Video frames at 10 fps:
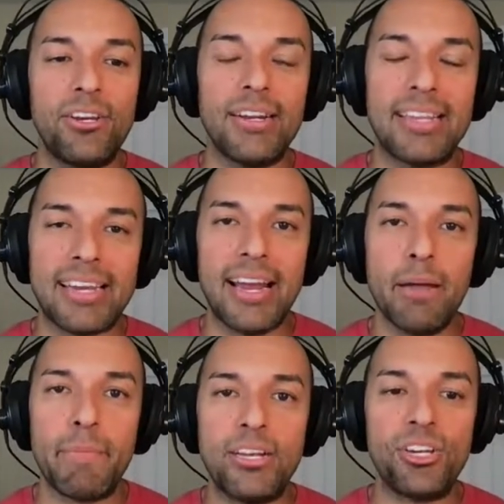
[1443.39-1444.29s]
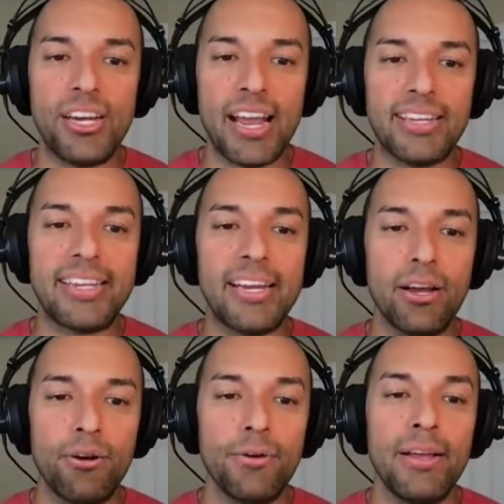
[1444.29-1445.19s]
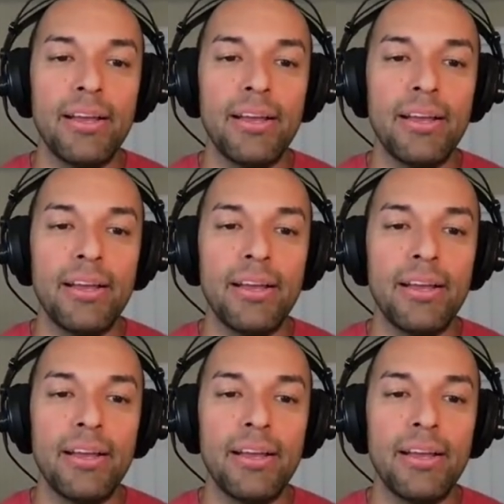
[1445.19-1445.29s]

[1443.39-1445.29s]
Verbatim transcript: You can sign up at gsto.co